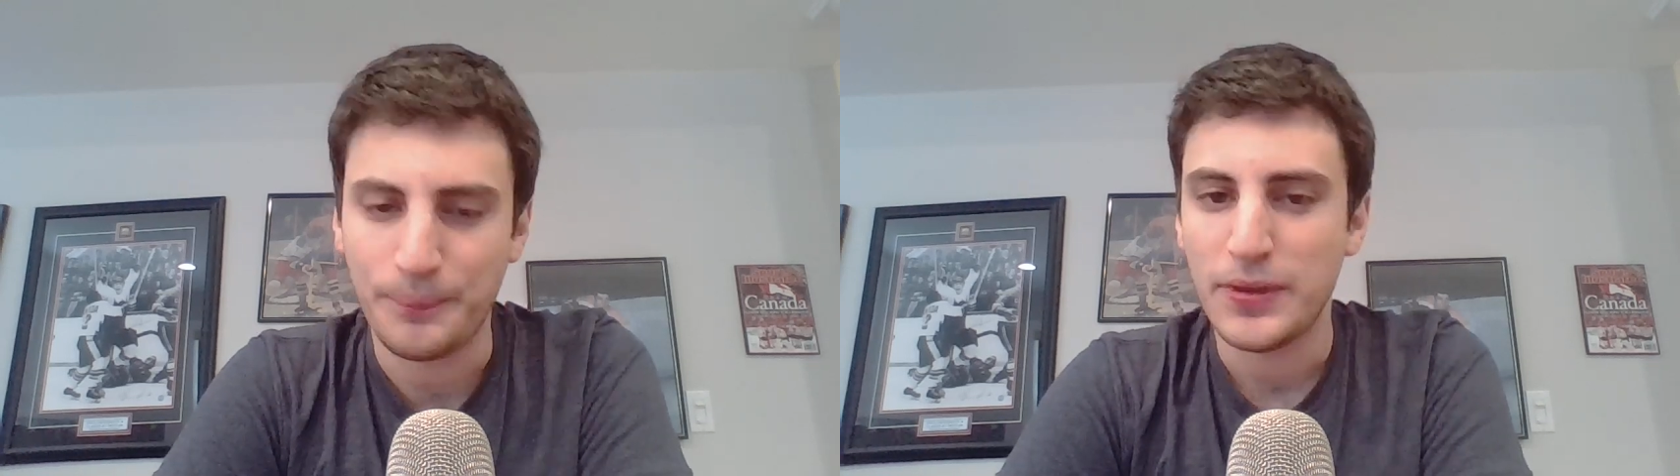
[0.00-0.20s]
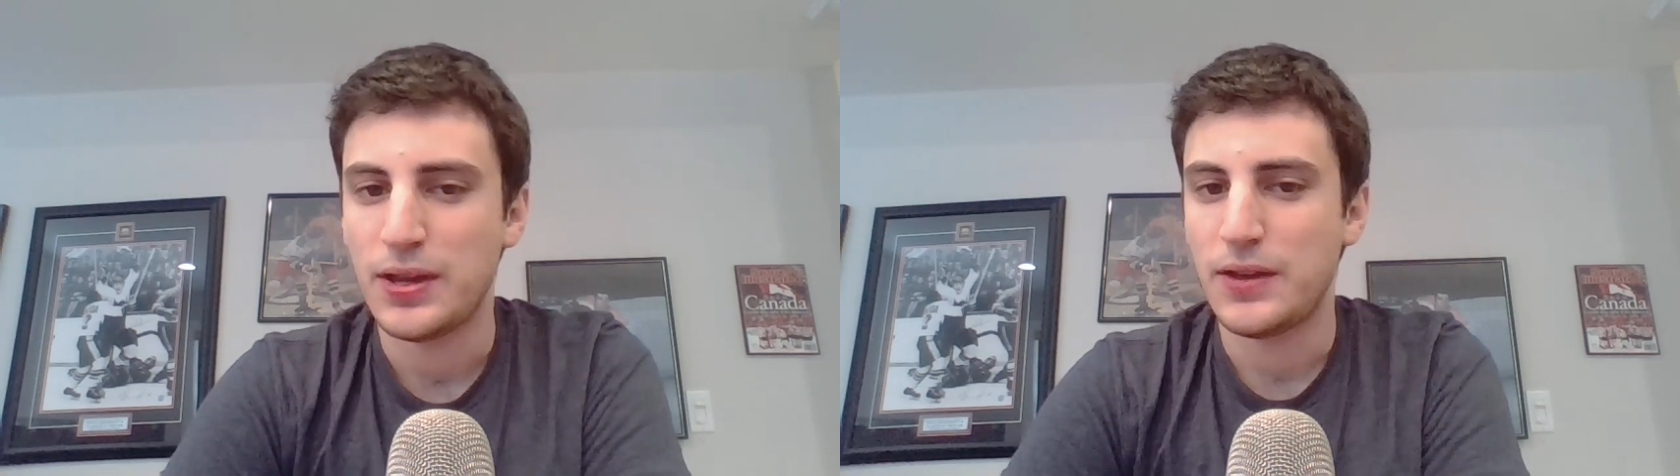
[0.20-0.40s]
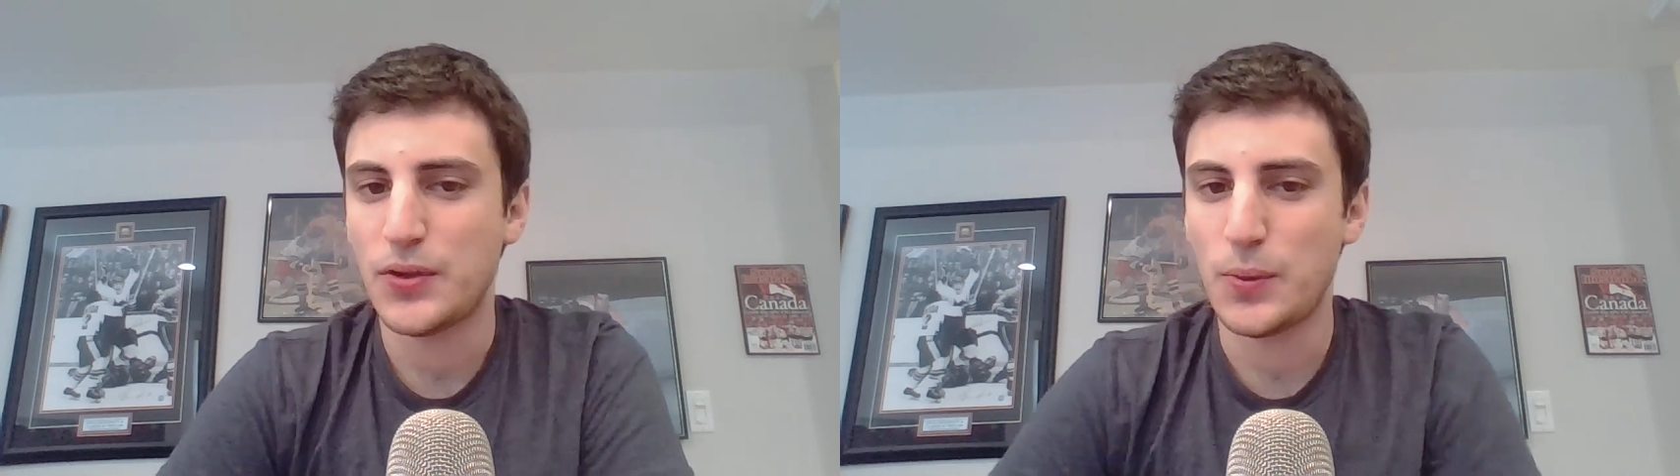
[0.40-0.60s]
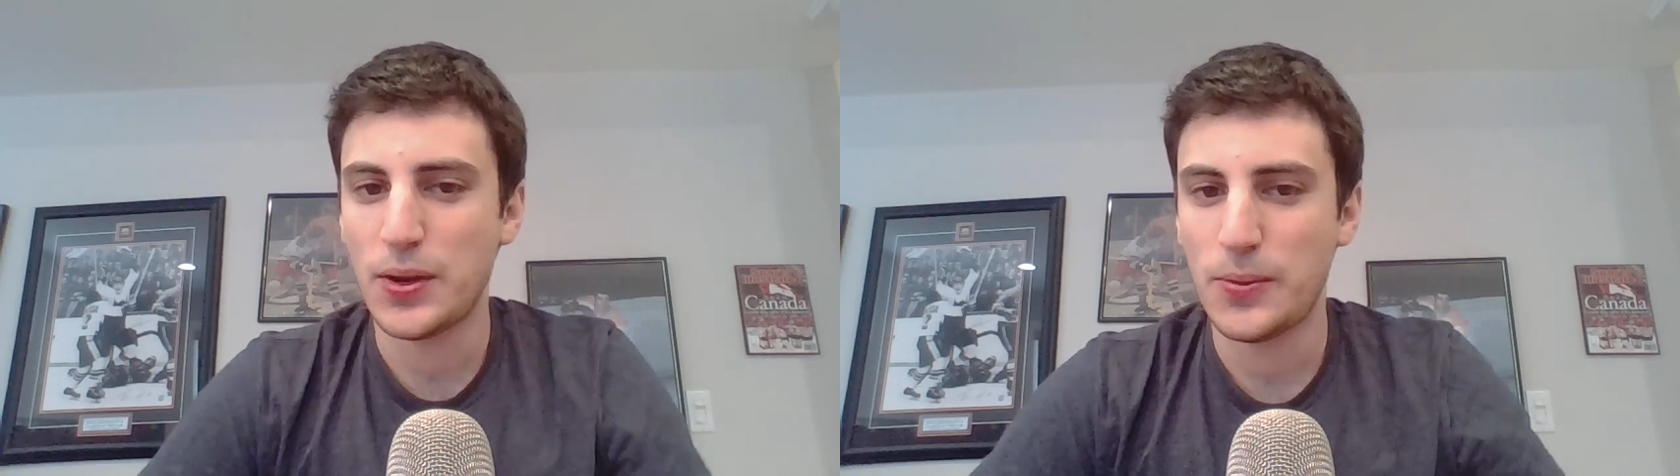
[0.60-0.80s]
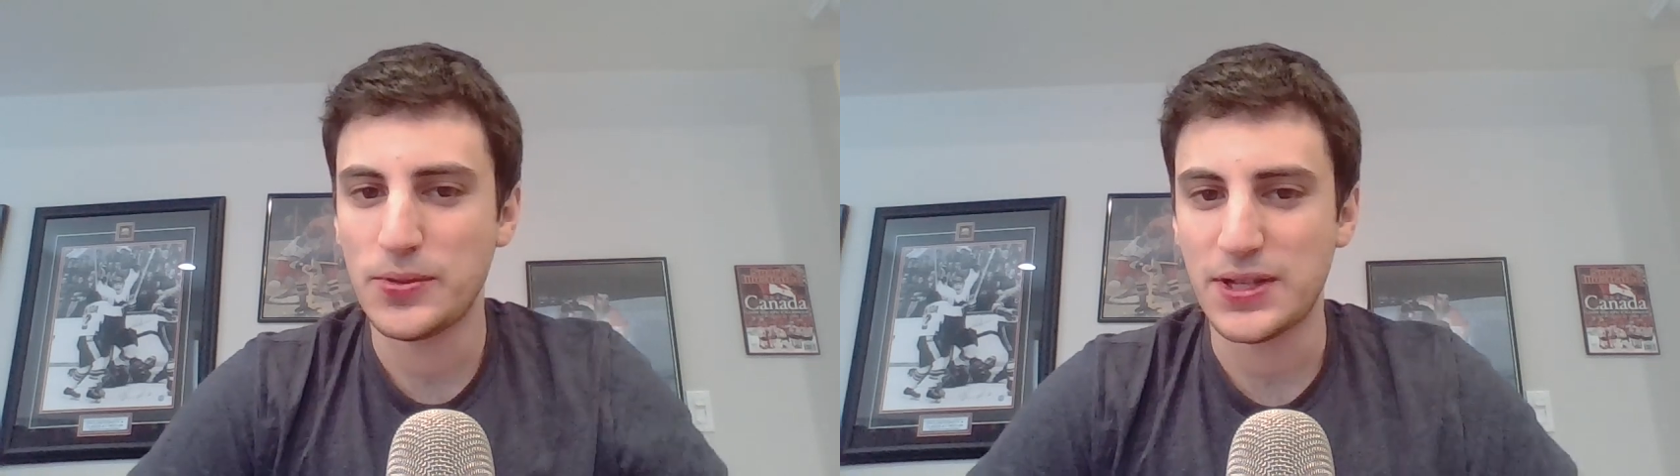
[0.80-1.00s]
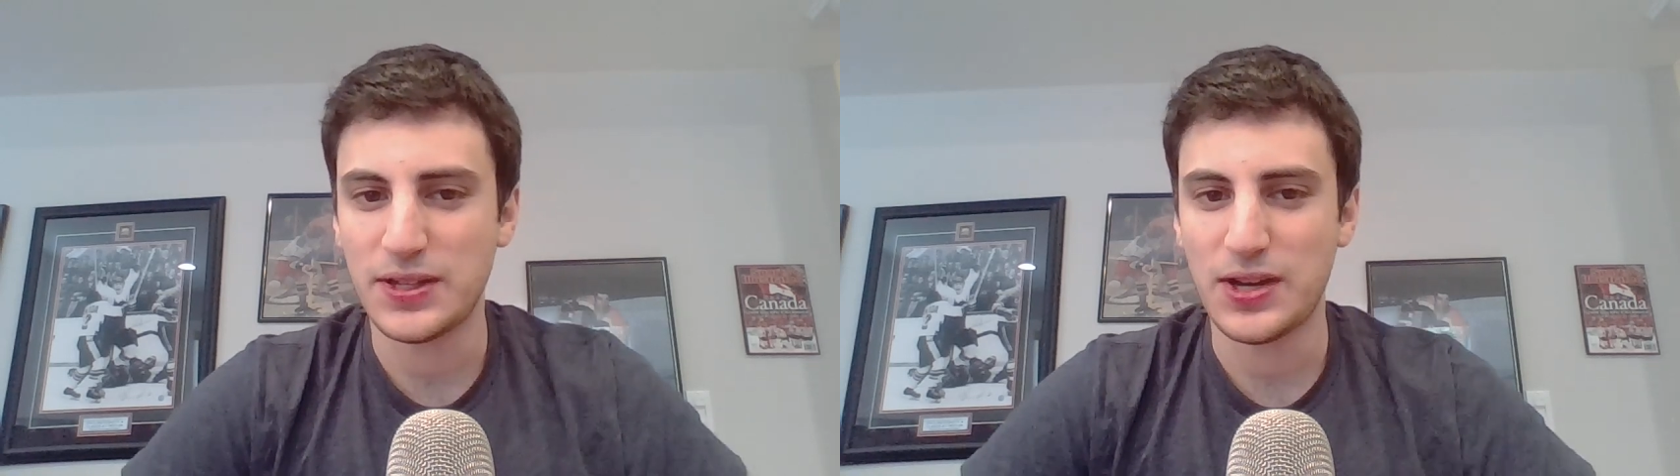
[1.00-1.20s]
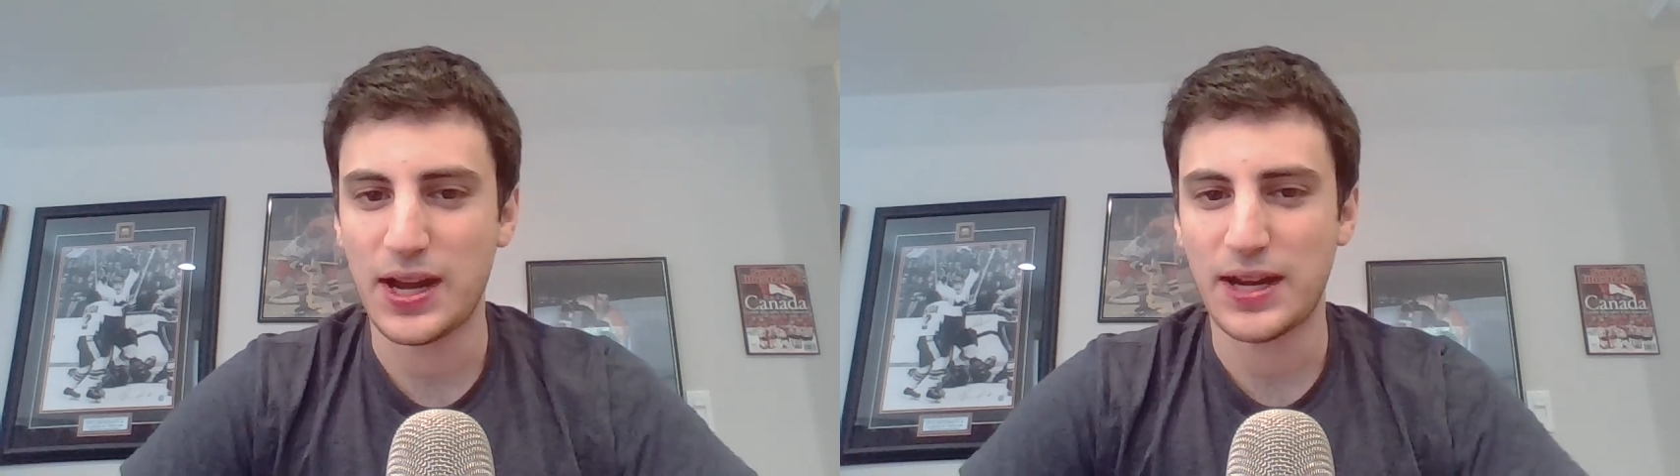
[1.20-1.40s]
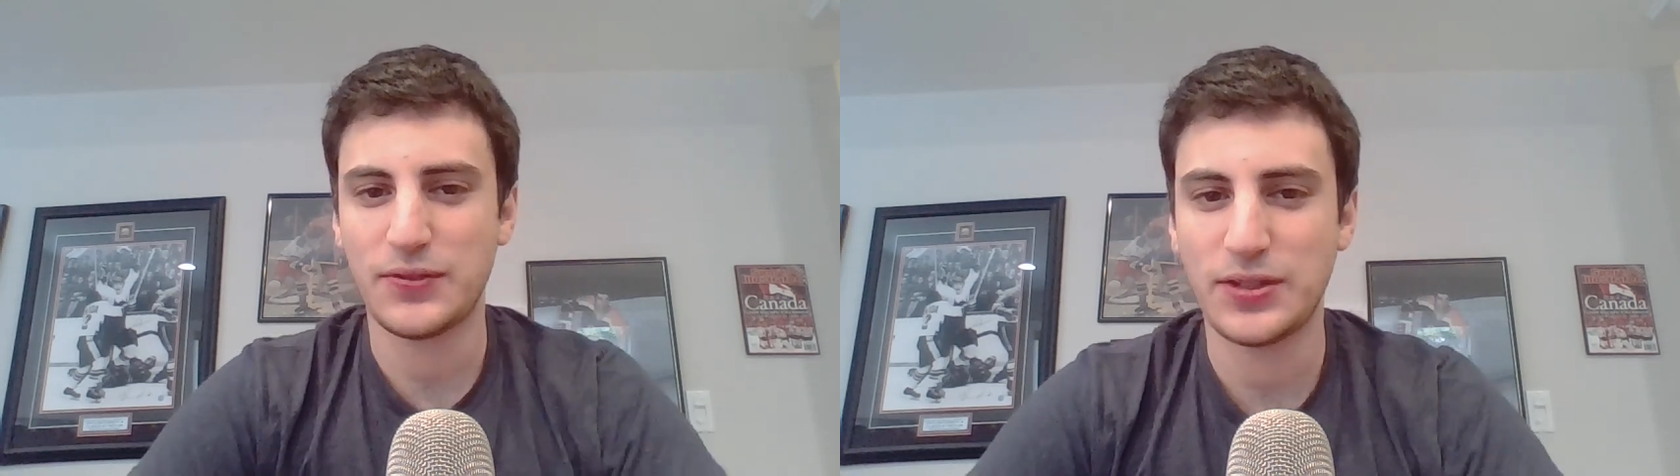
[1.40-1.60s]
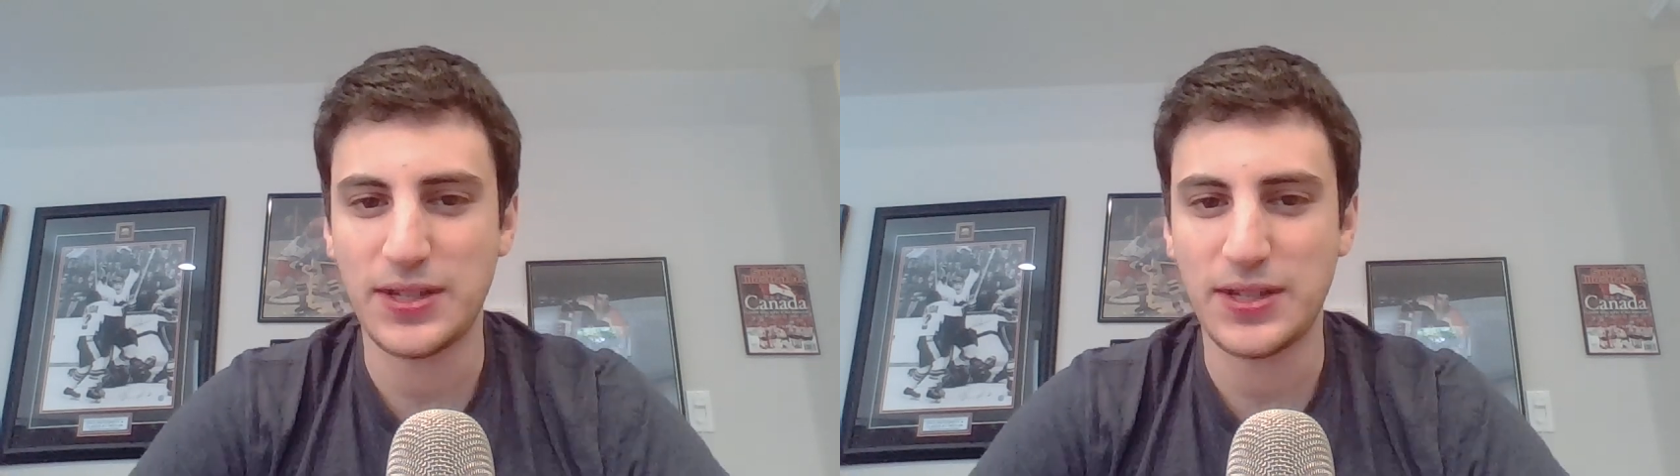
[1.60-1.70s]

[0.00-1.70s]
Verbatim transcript: If you're wondering what was on the docket for